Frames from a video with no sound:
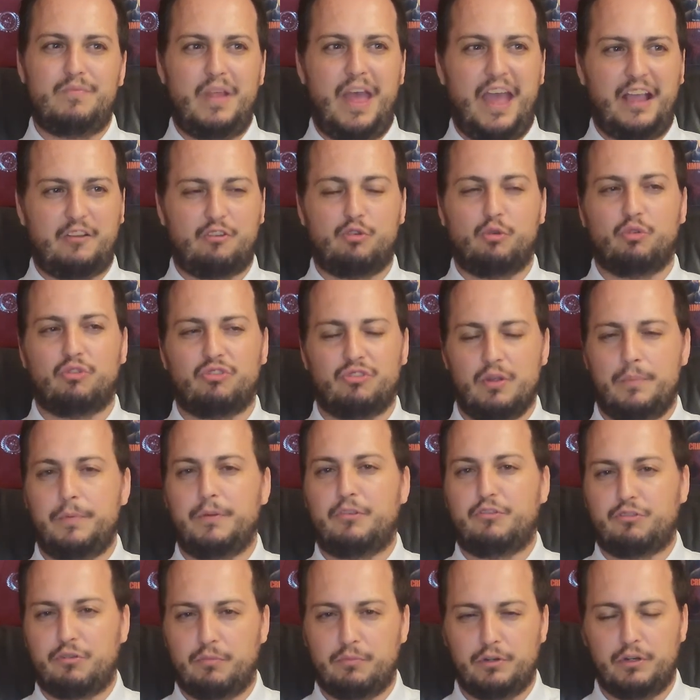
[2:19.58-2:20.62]
actual
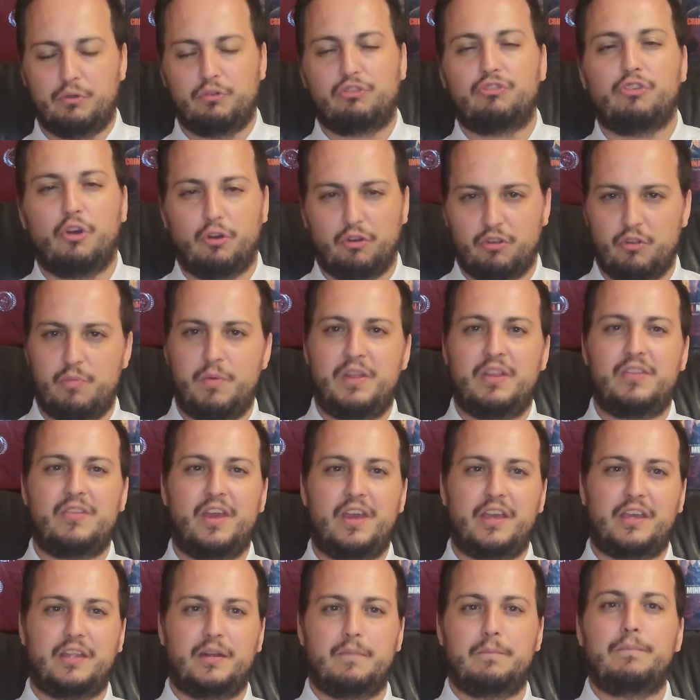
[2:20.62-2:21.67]
snippets from real songs being
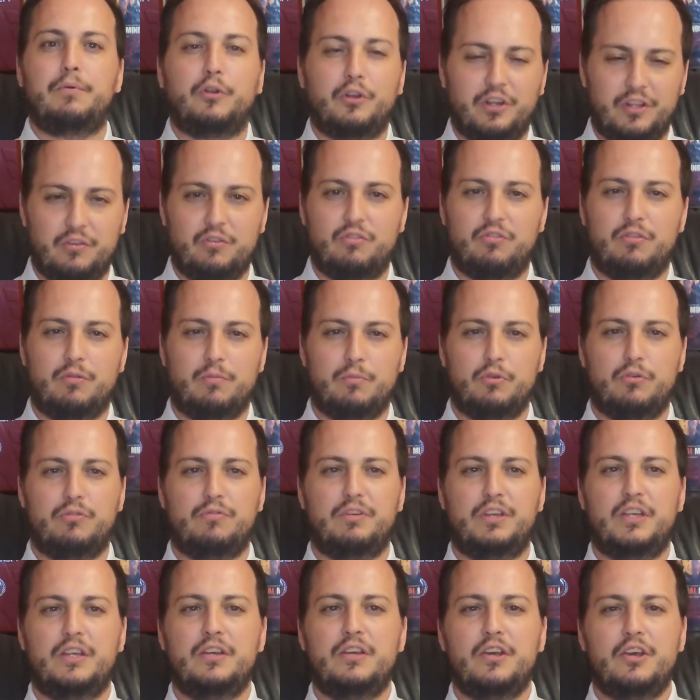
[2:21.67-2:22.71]
taken and put into the
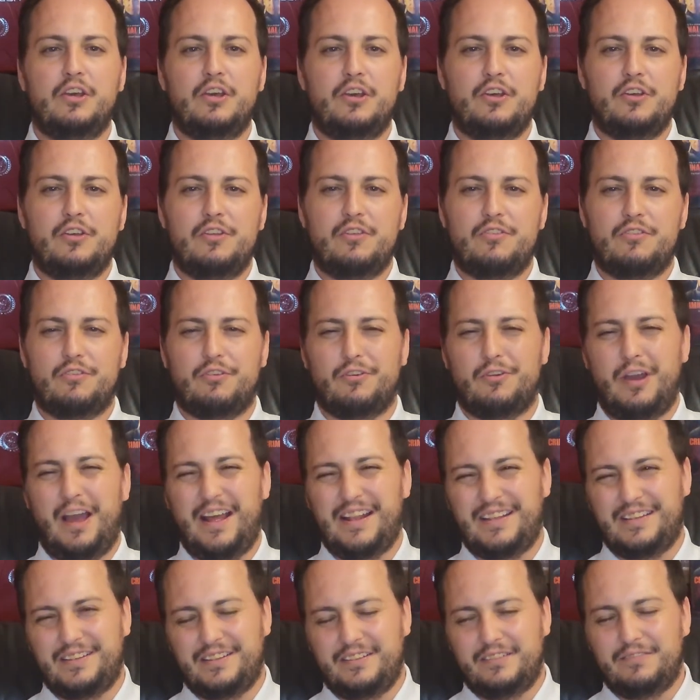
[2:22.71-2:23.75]
movie. So
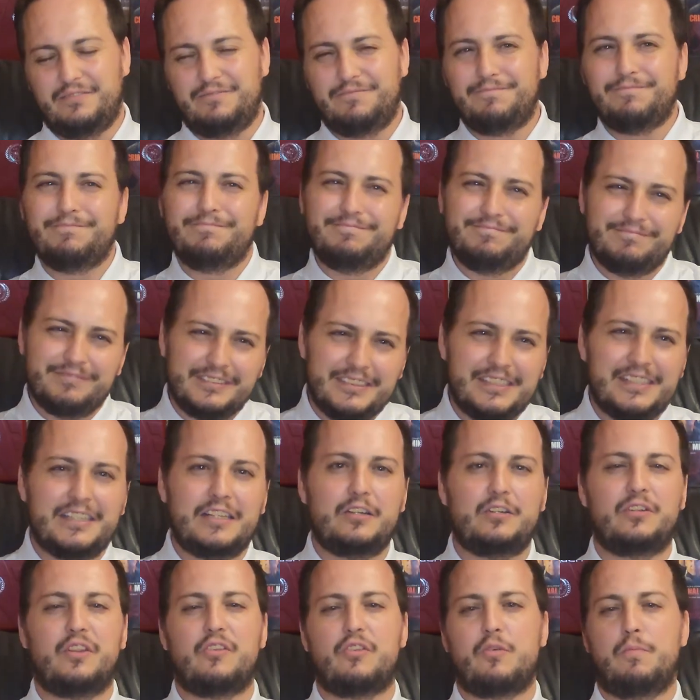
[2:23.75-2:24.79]
I'm a
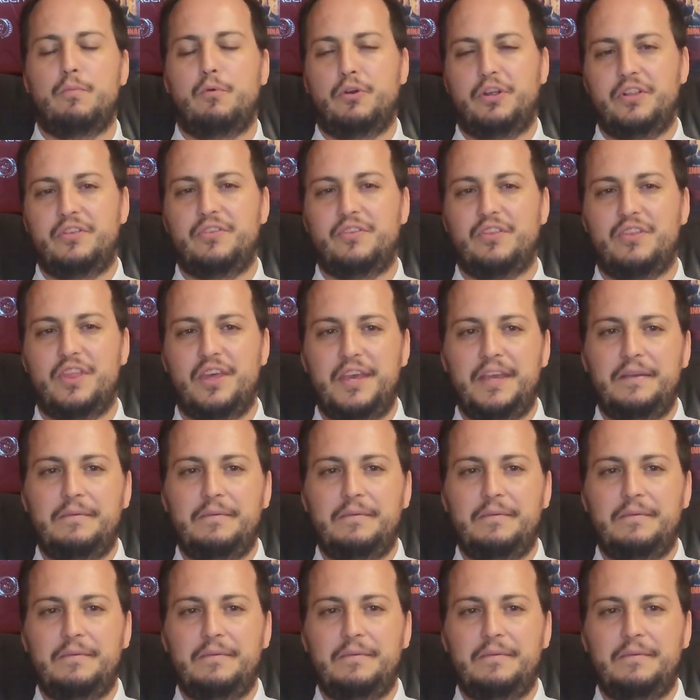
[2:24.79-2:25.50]
little disappointed there.